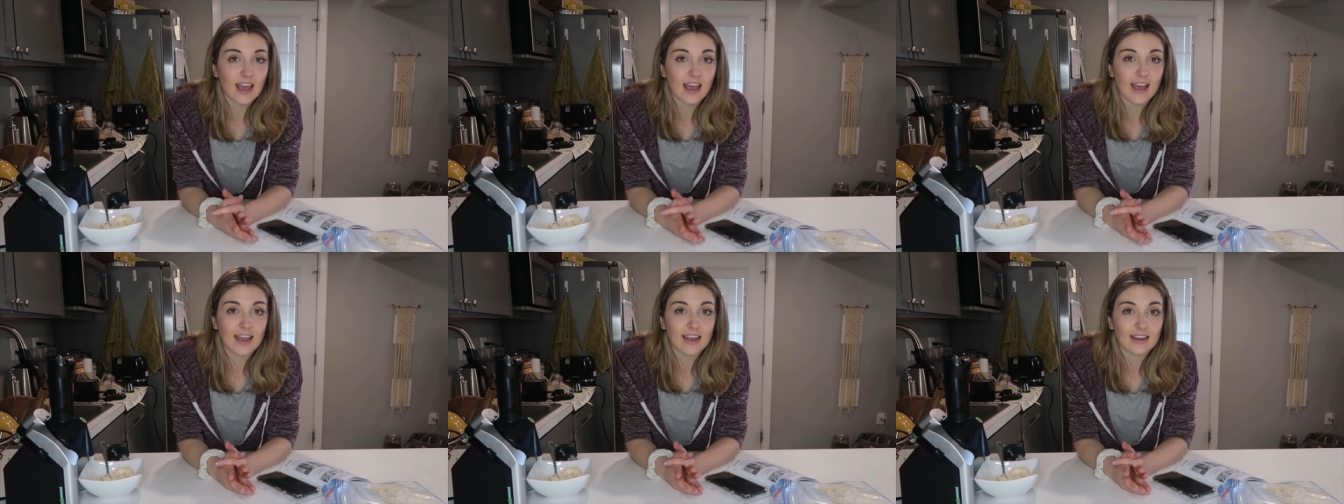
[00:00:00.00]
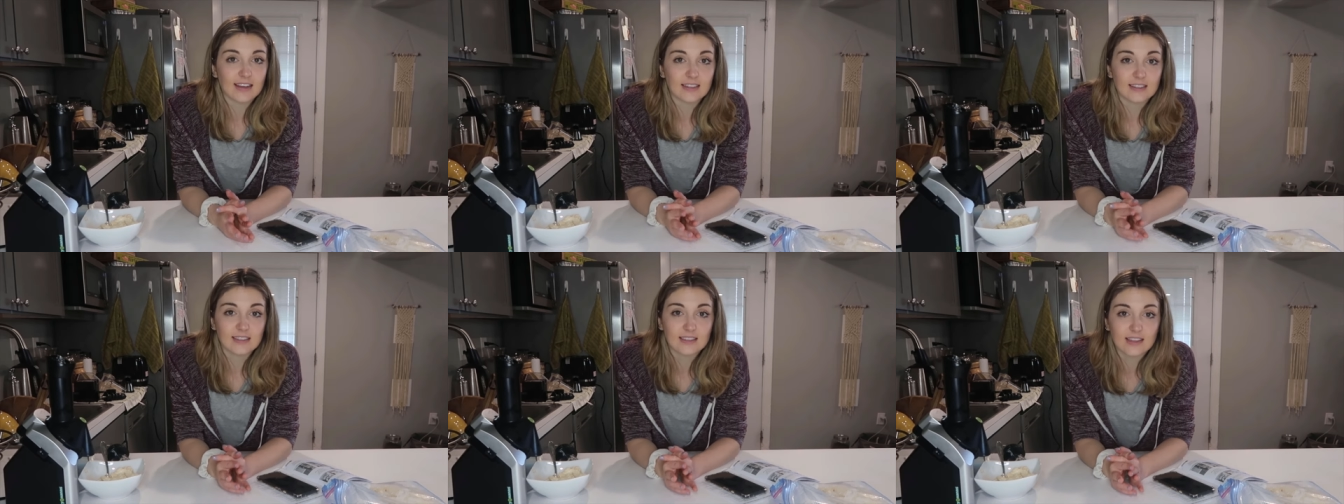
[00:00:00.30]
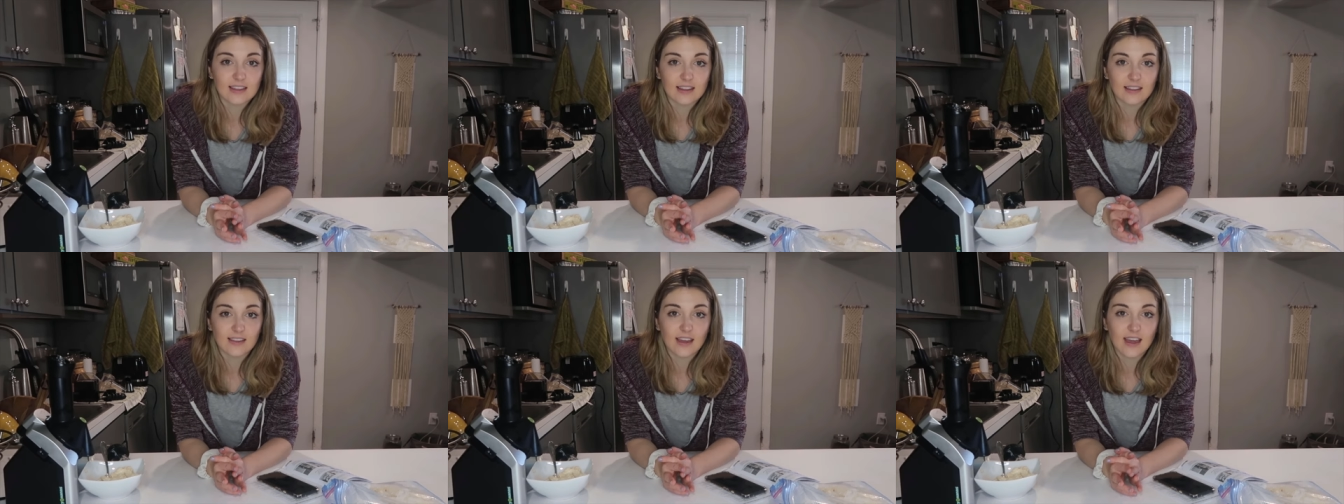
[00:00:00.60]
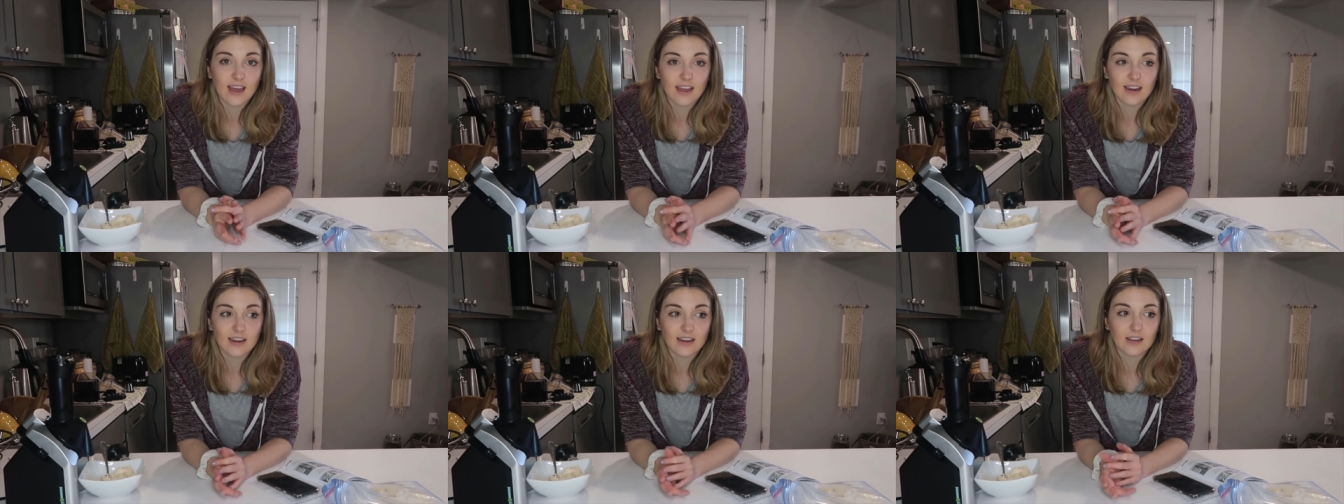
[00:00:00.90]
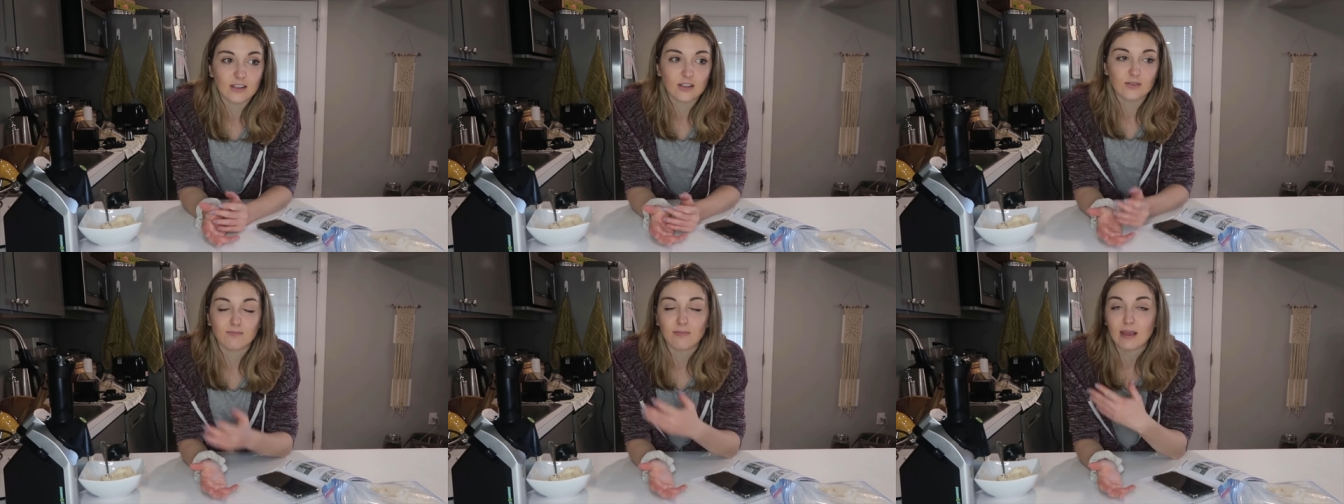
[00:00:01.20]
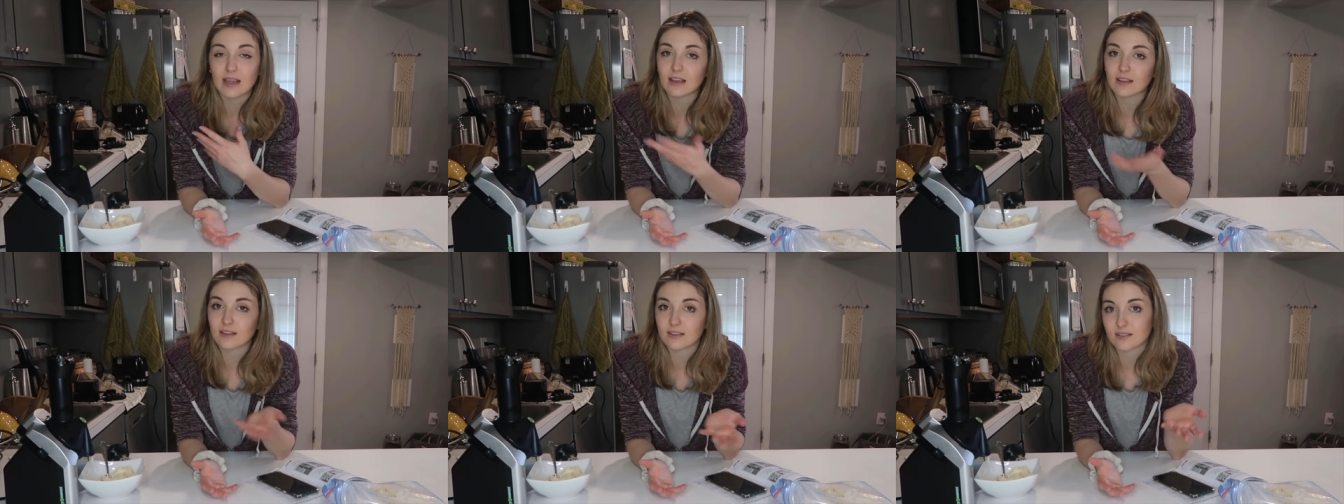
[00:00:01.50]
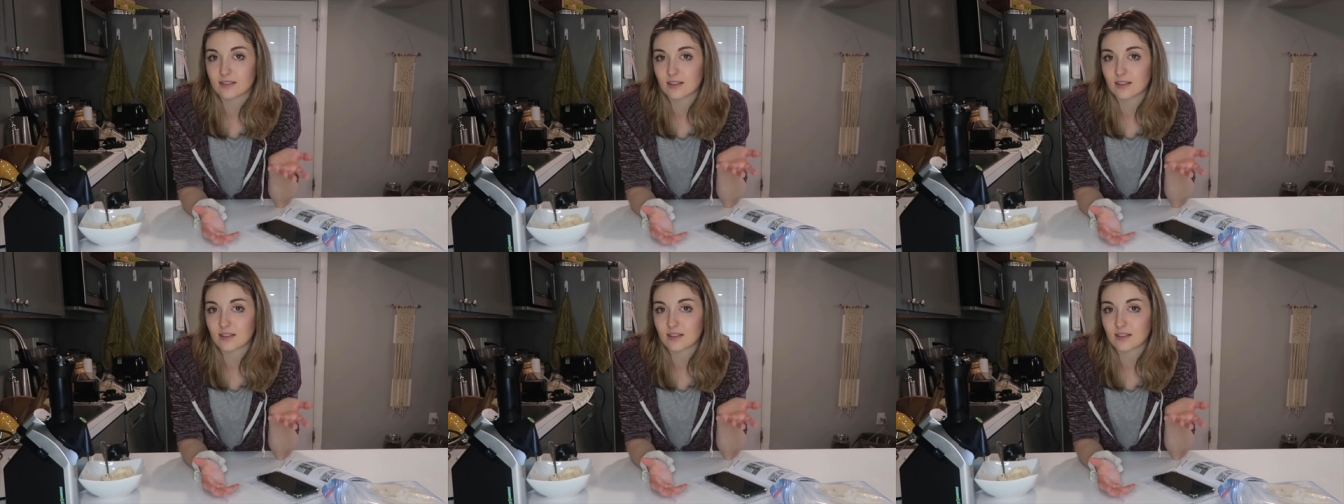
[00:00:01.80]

and then make